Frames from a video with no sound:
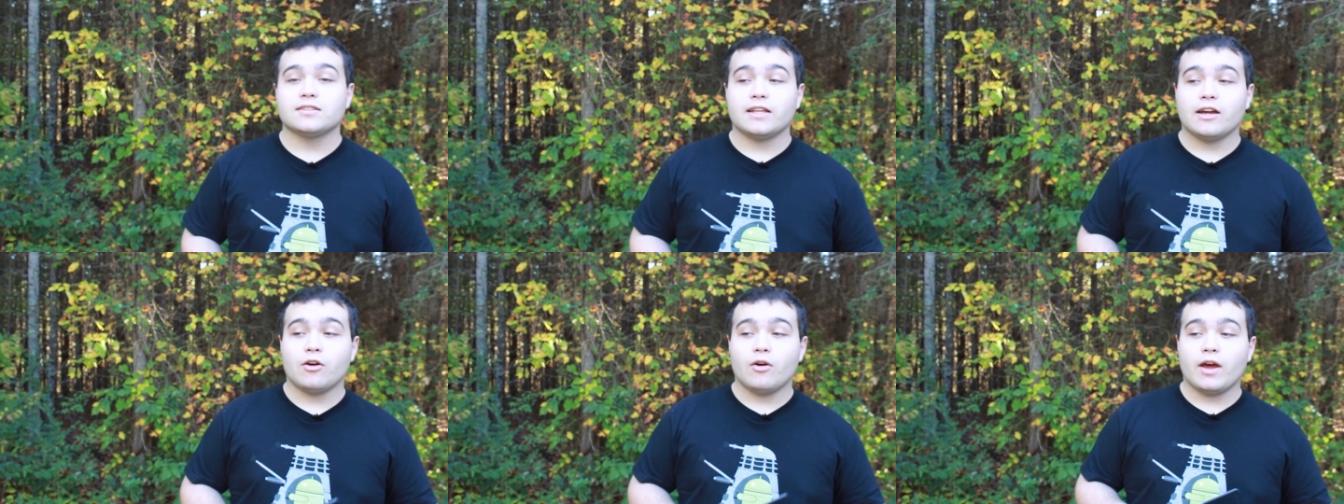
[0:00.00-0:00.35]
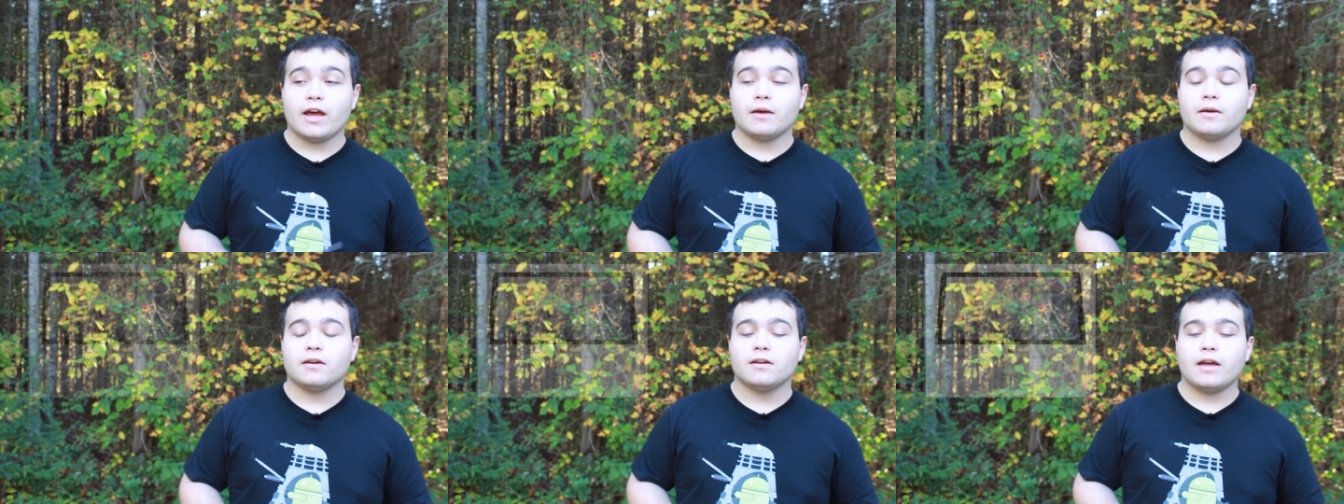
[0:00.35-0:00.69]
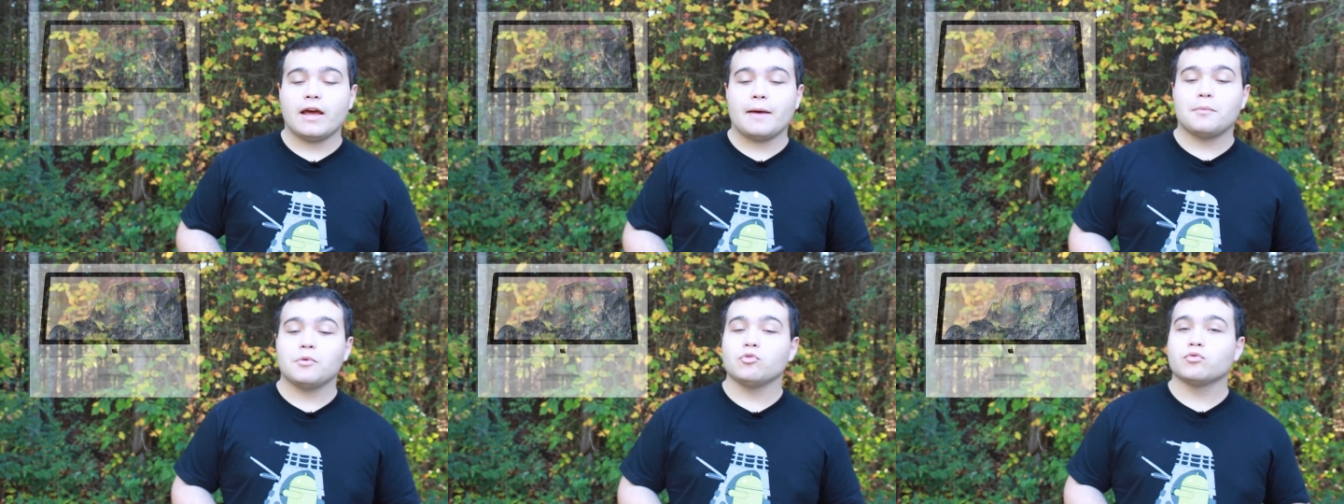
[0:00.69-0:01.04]
Now,
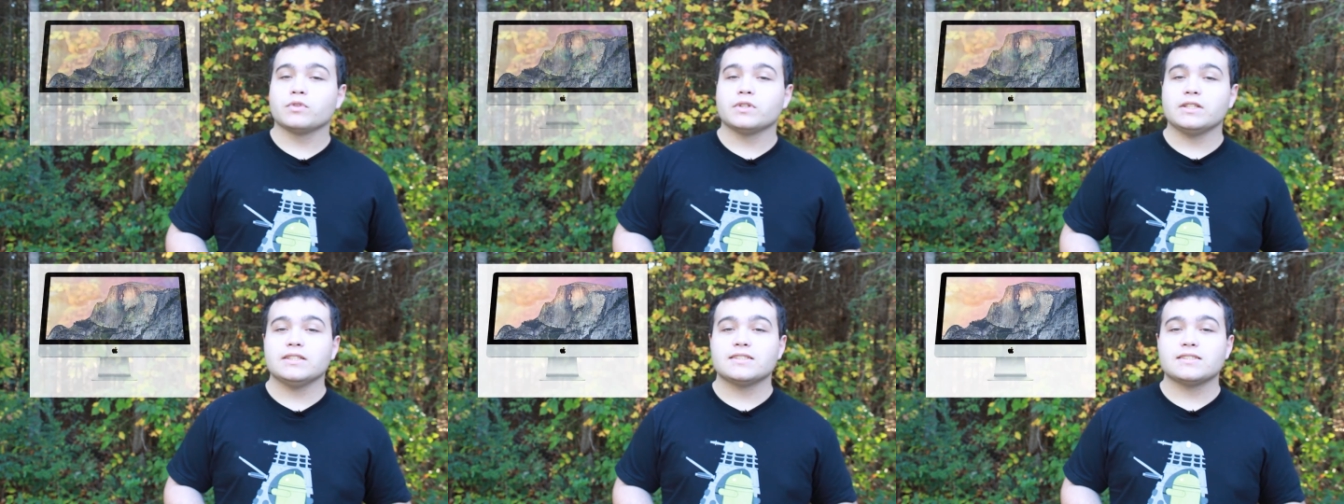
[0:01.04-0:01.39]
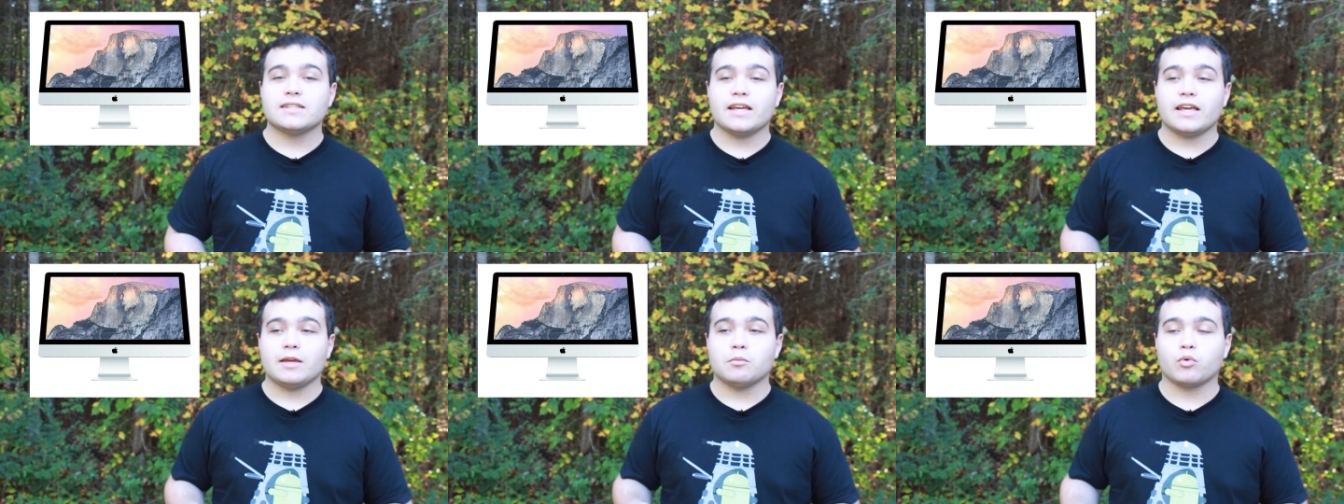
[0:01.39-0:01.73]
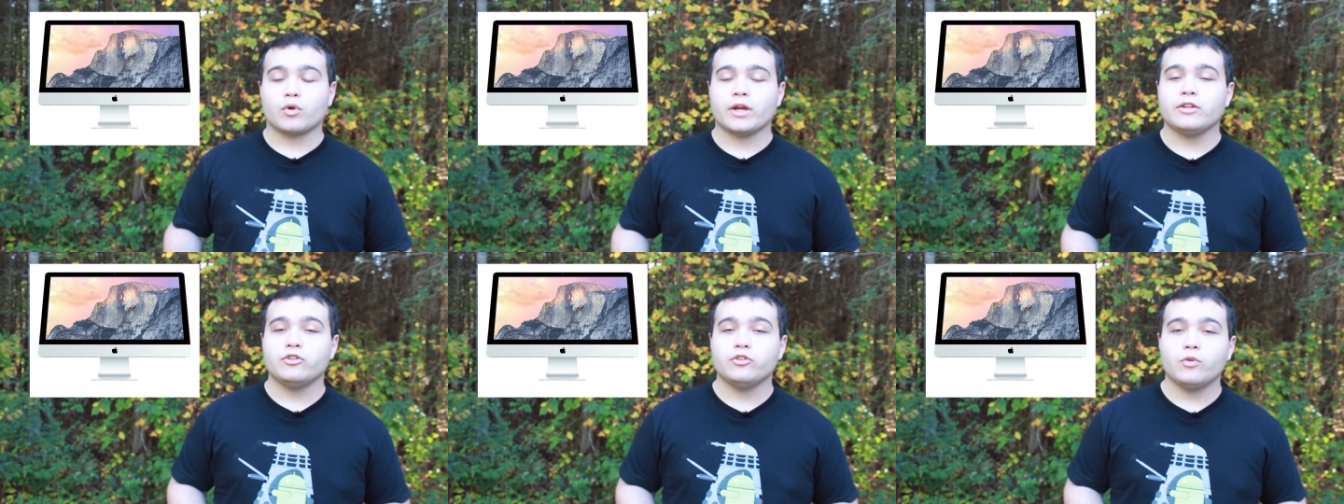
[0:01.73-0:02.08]
Apple released a
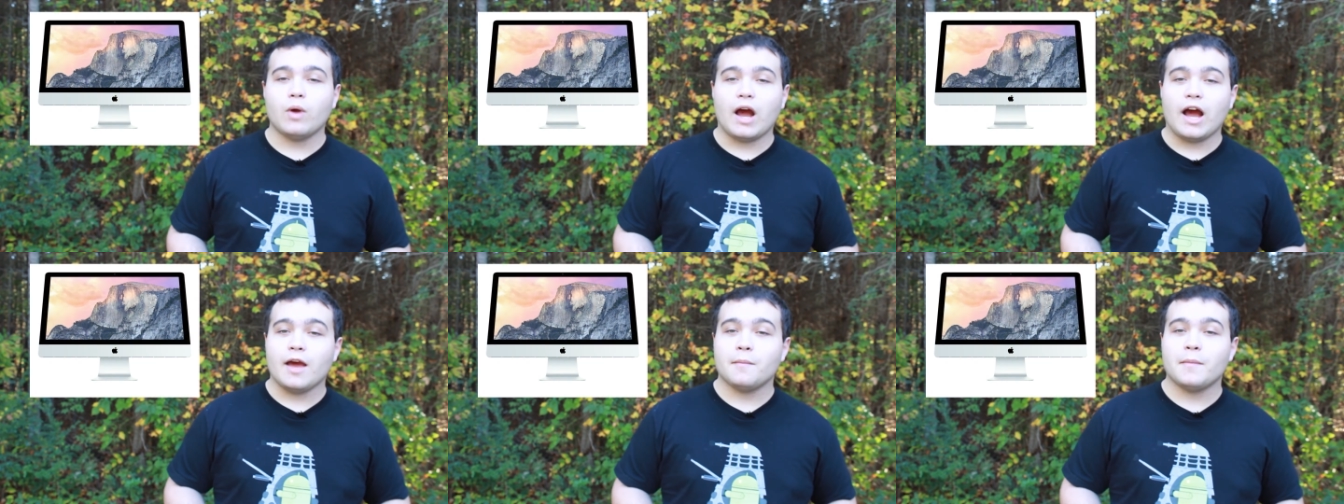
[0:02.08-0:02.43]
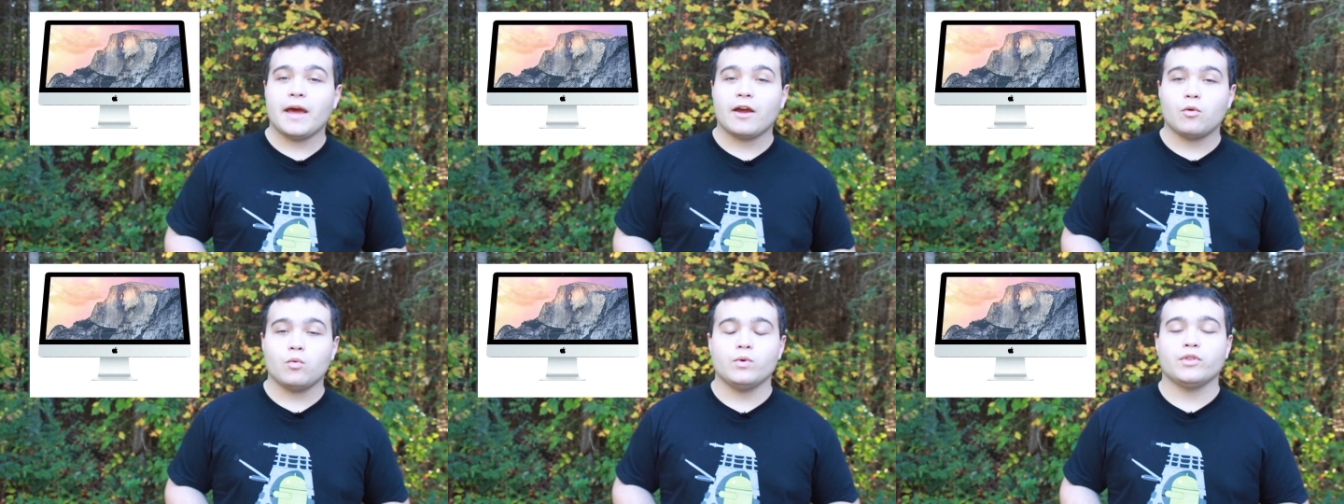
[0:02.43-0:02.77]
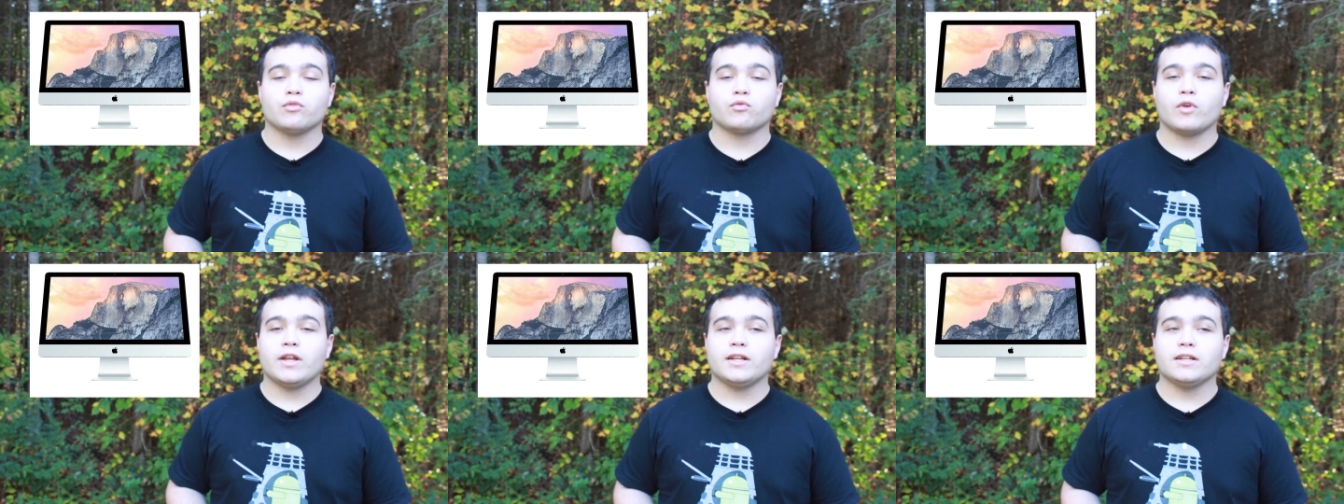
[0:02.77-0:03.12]
brand new iMac
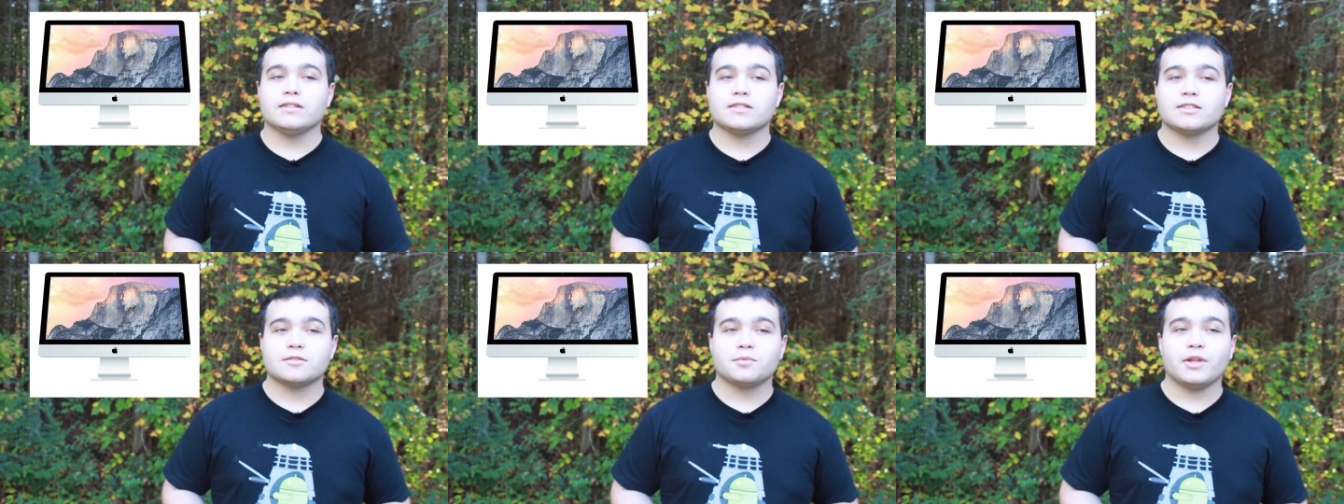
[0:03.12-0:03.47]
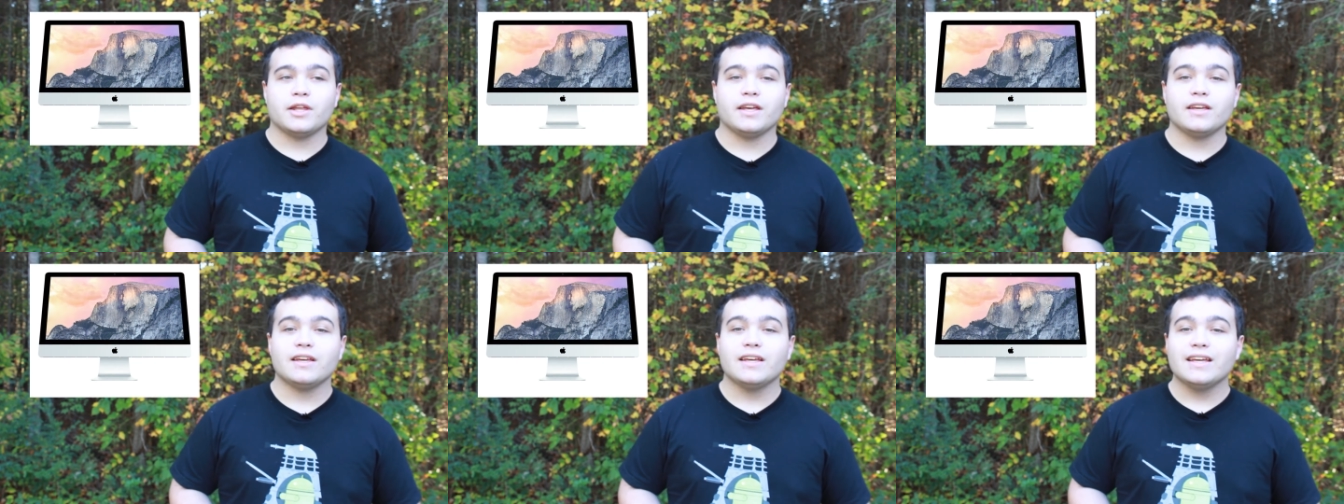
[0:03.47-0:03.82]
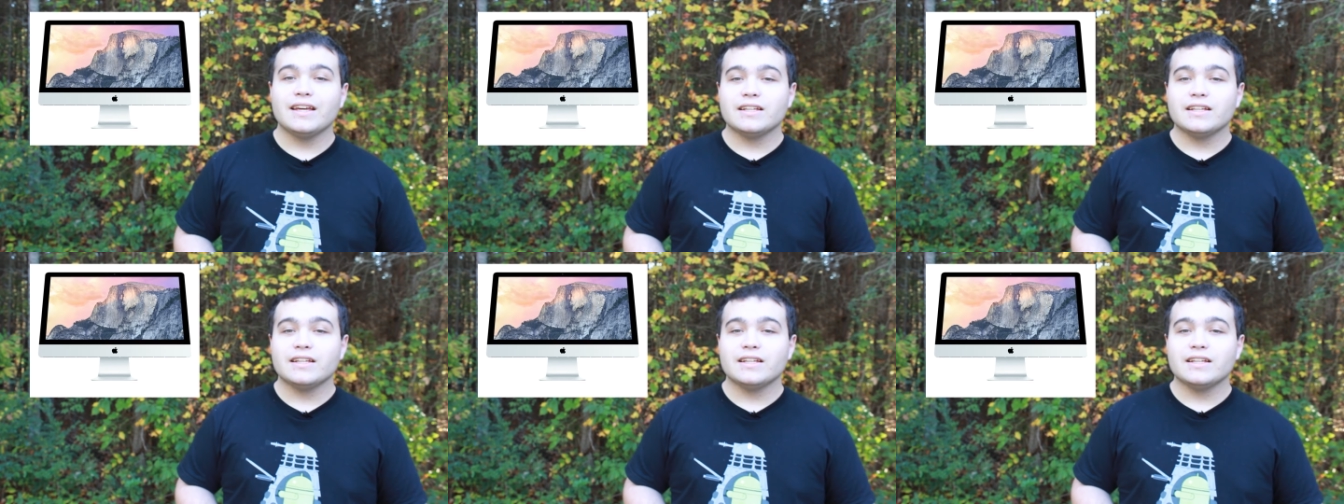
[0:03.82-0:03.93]
with Retina display.